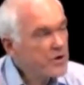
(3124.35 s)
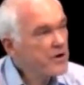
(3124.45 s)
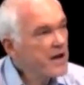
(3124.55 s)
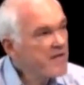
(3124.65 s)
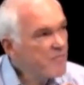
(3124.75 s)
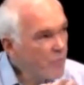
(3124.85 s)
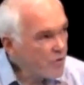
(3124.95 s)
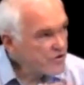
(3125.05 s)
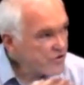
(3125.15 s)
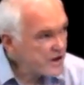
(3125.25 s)
we're going to have
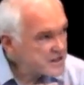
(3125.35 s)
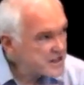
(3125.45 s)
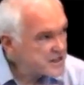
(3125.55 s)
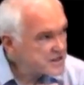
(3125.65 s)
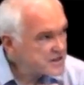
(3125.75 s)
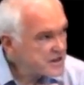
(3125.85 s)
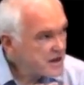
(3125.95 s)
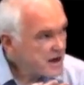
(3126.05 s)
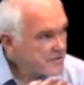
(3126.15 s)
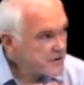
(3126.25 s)
more translations
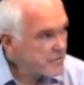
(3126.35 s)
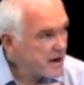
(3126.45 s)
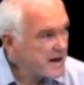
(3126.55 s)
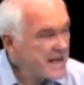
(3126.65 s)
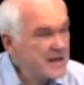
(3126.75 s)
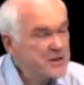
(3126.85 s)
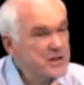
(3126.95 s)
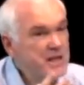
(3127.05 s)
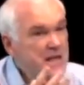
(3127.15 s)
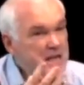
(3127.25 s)
of the Quran in
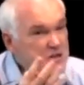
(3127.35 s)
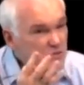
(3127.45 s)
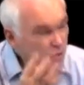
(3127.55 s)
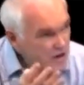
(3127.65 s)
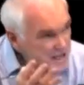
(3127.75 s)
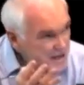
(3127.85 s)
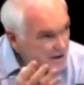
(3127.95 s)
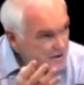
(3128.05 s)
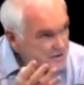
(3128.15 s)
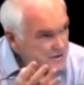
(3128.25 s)
English in 20
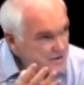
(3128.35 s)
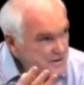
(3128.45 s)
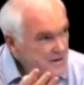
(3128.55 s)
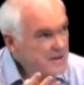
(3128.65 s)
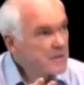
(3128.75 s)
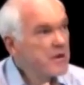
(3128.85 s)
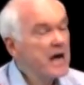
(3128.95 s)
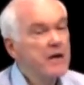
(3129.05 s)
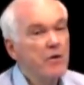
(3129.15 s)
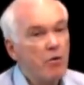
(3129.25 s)
years than
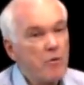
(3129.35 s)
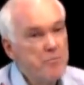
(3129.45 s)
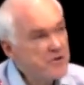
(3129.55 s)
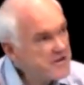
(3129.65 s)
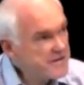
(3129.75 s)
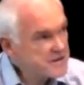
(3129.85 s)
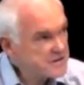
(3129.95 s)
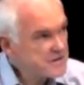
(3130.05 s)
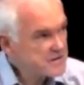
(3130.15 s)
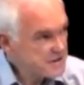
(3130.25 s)
we had in the whole
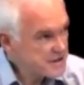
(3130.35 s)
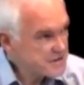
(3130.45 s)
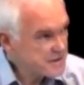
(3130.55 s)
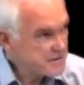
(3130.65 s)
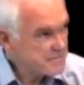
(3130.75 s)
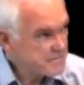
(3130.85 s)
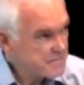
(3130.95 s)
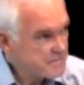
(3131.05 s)
previous century.